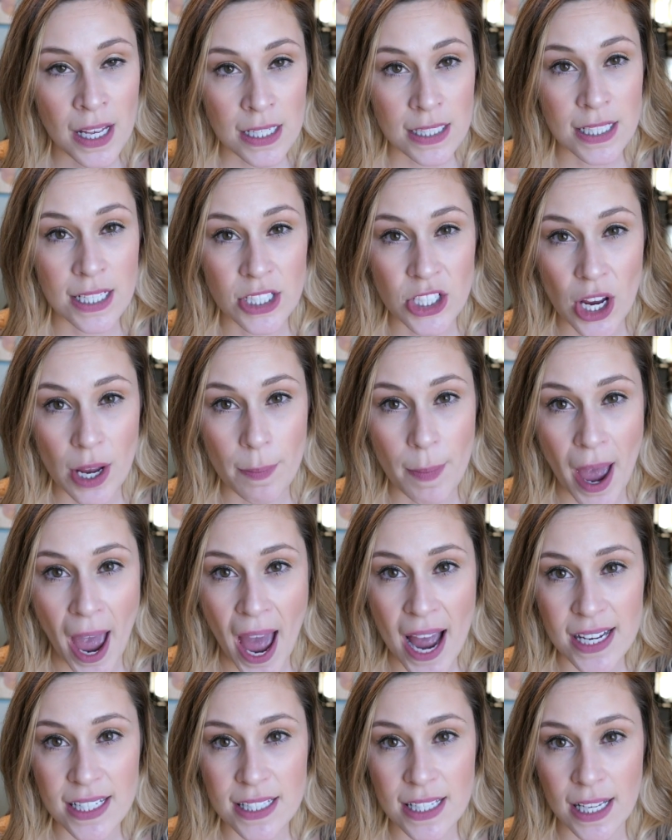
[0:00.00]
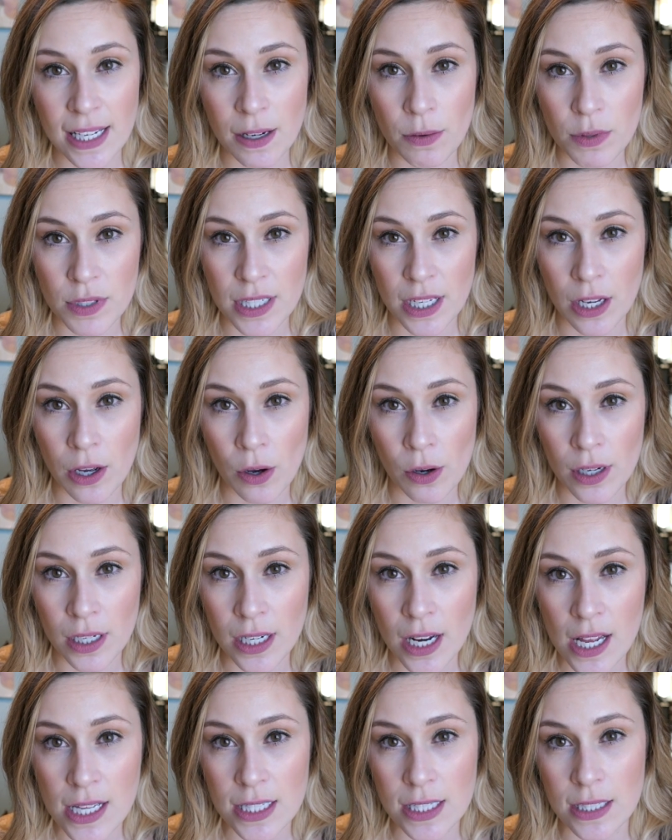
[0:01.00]
TJ Maxx, and it was a
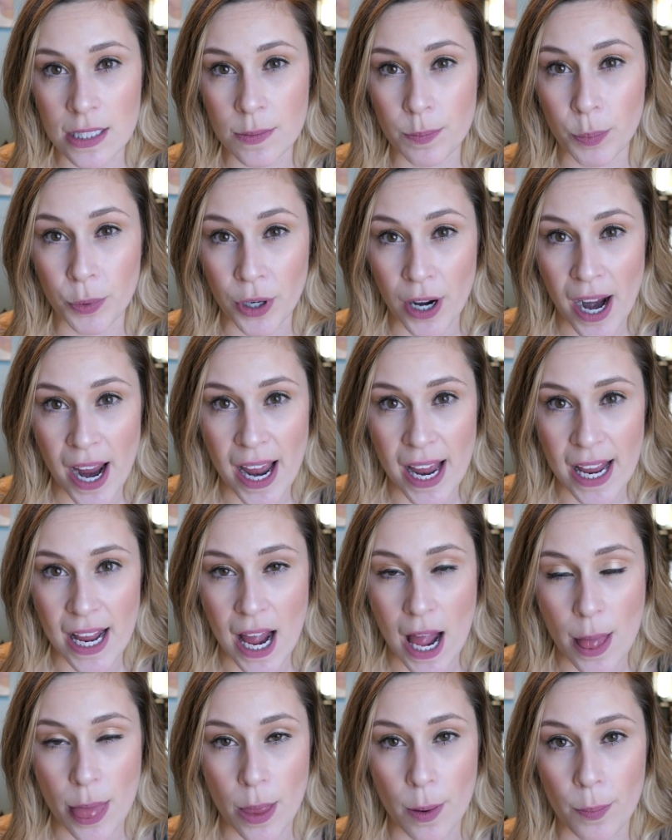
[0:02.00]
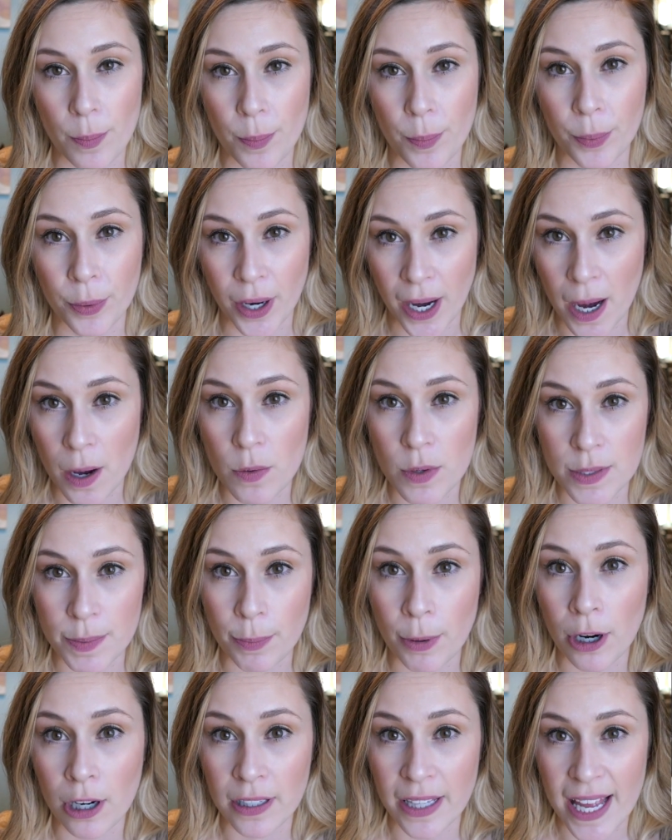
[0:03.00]
coconut spray, and the brand was
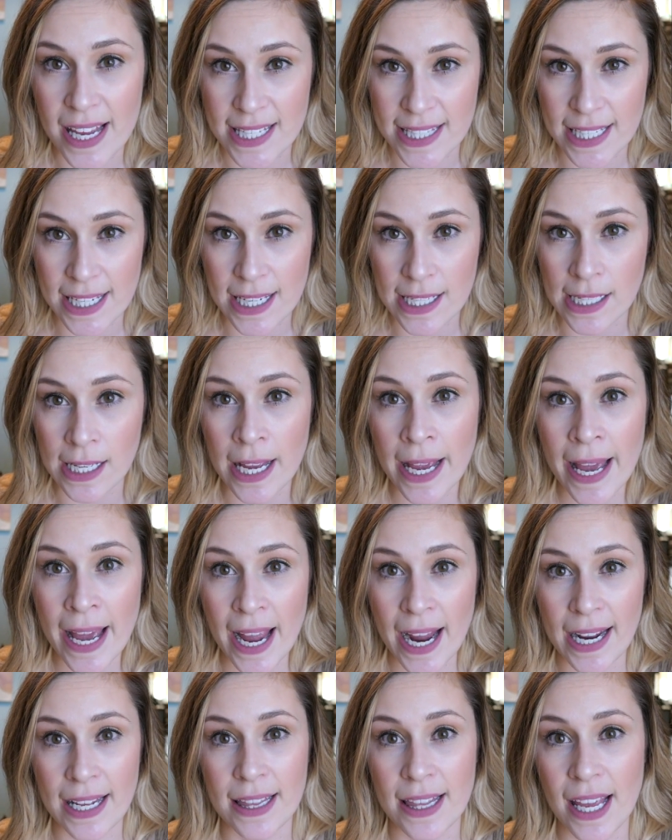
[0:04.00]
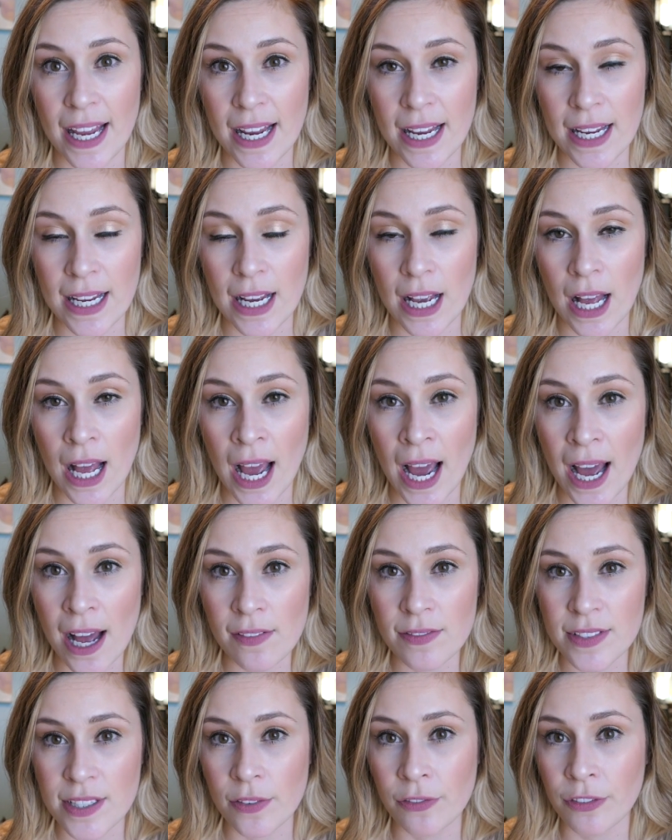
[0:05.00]
Pearlescent, and they
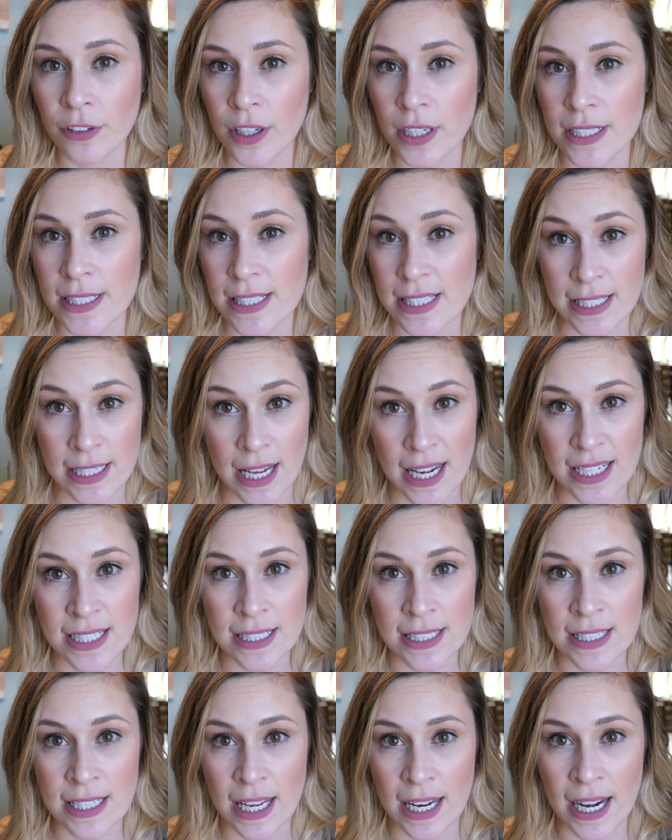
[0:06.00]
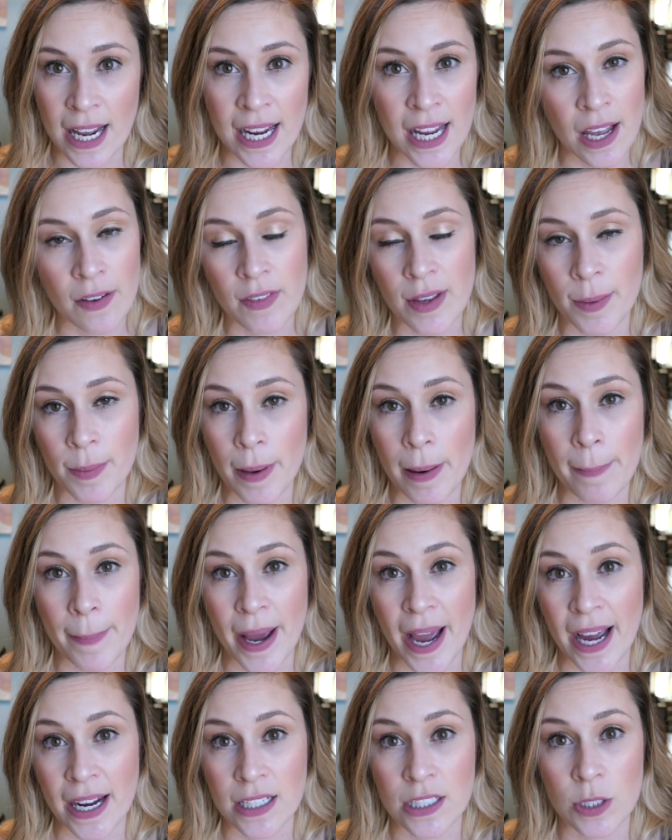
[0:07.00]
have different scents, and I haven't been
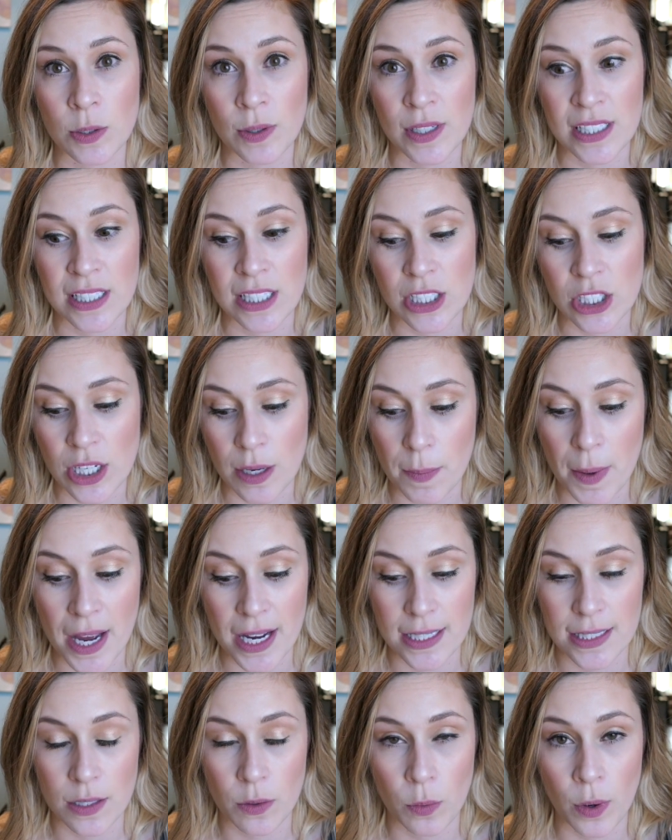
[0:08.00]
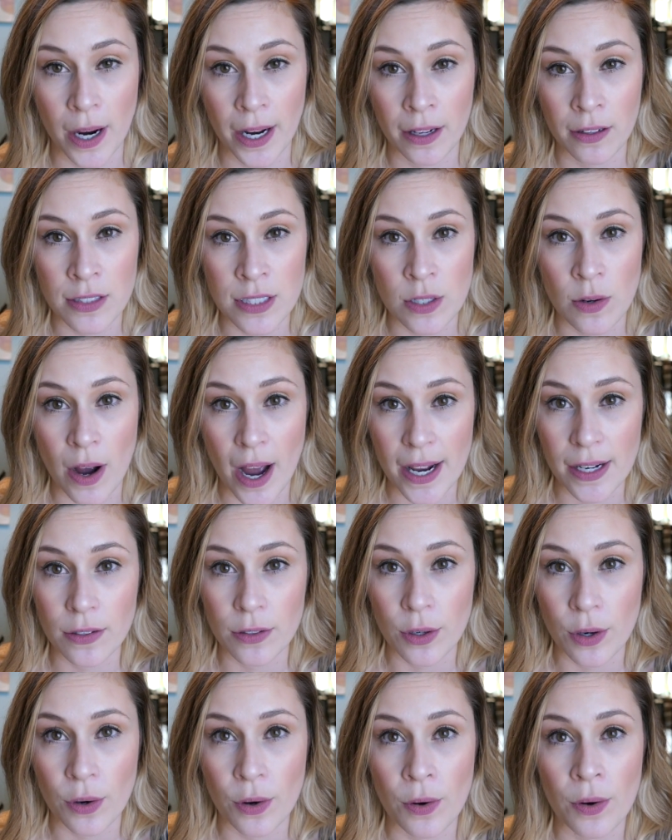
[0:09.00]
back to a TJ Maxx in a while, so I
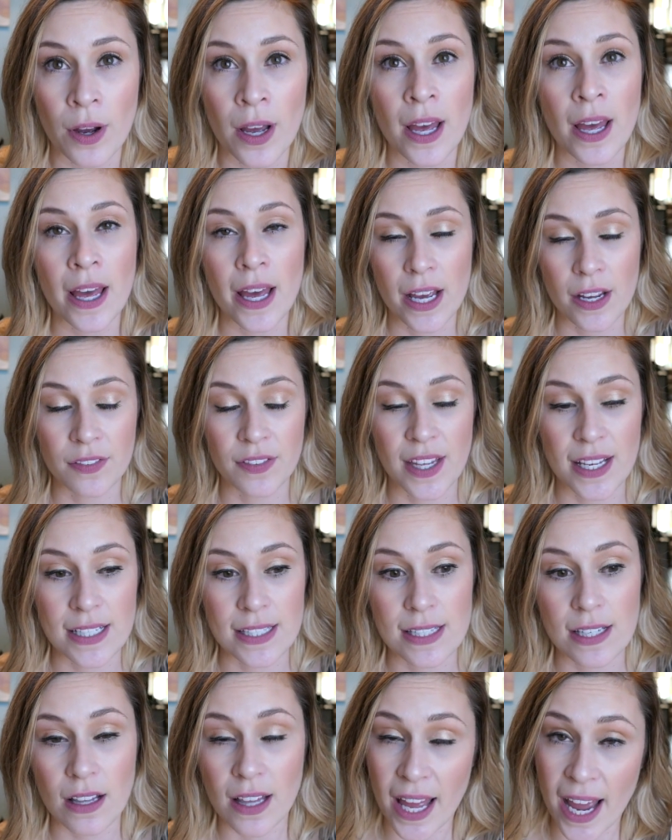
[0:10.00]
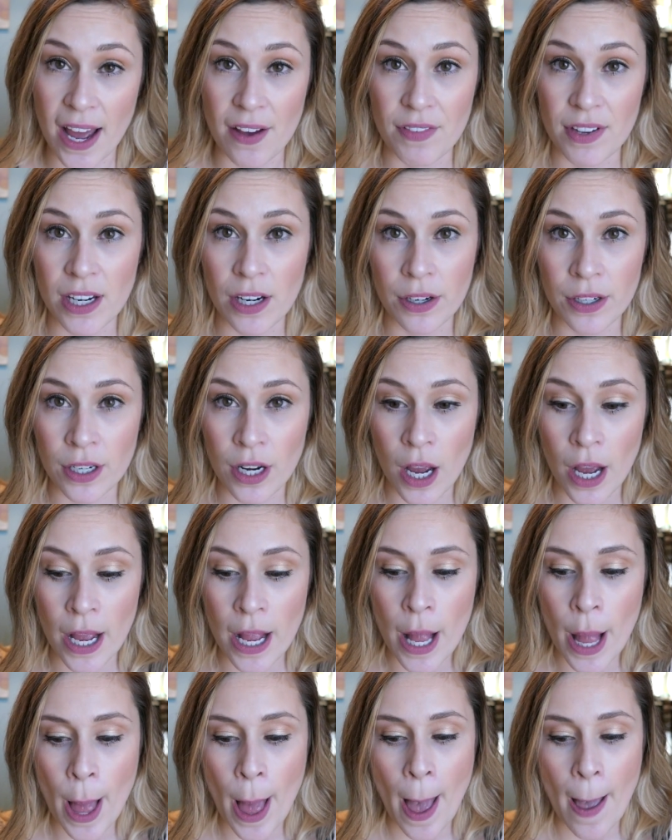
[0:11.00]
don't know if they still have it or
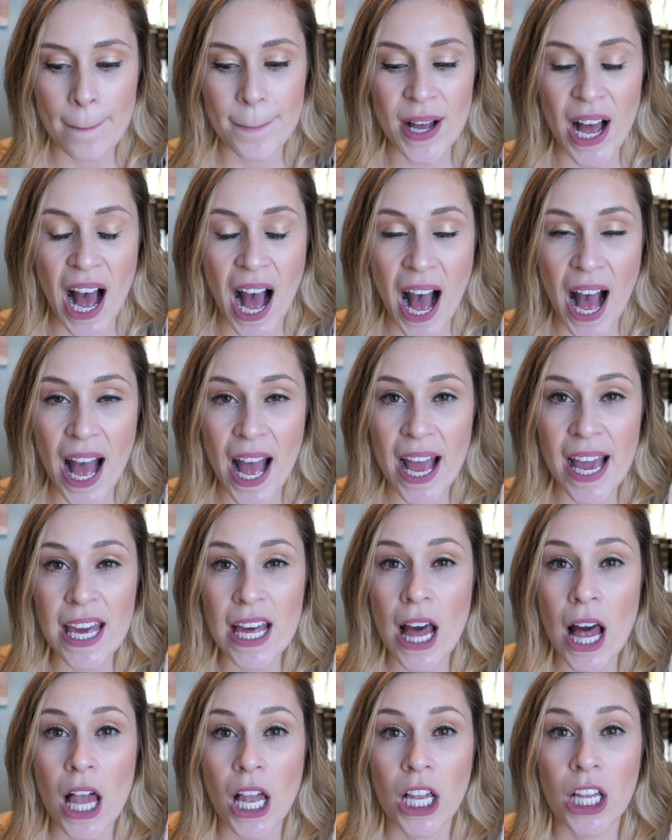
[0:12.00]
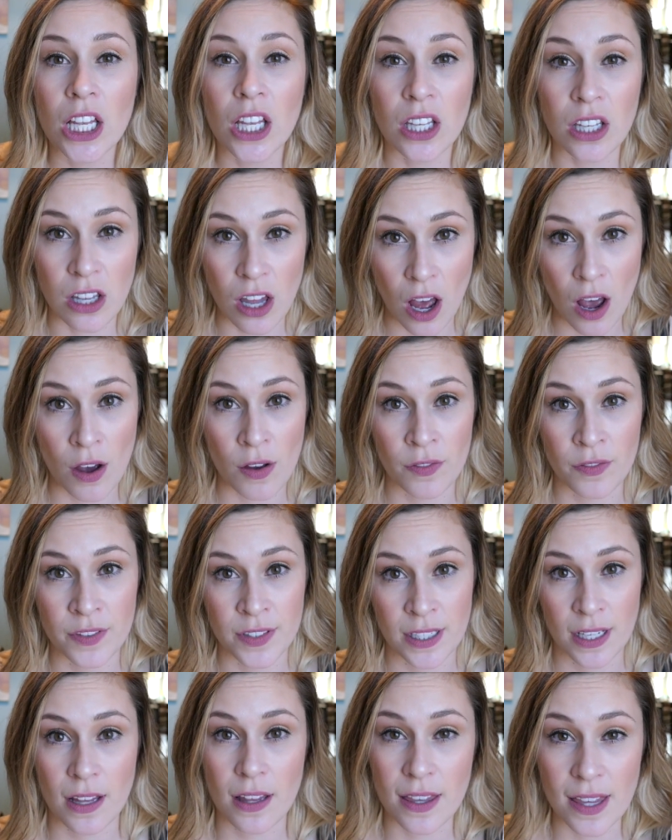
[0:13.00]
not, but I
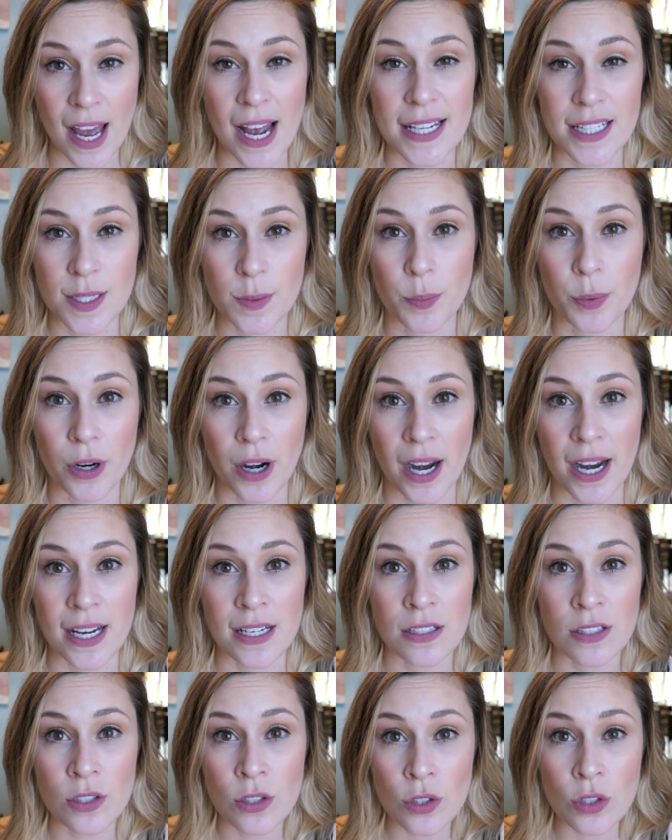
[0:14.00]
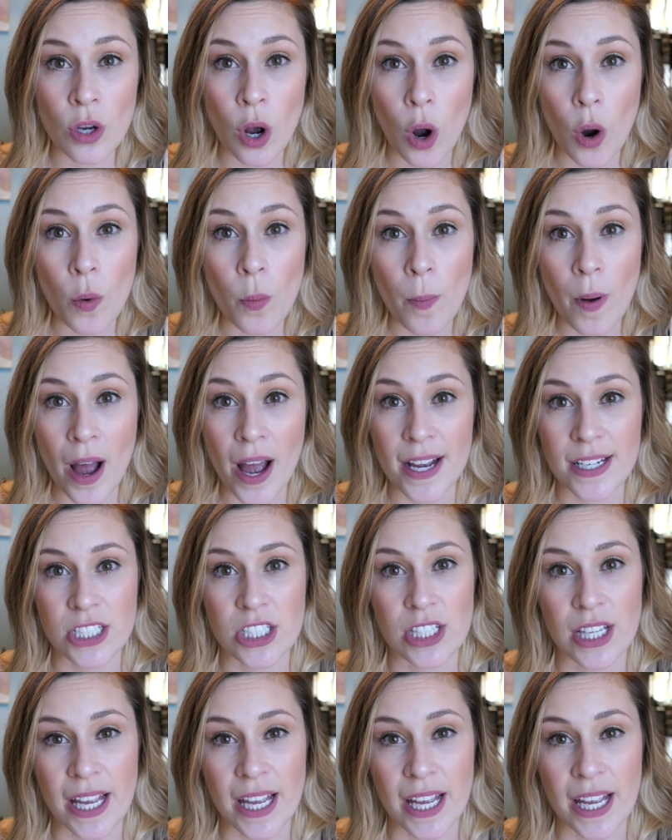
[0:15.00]
loved that spray so much.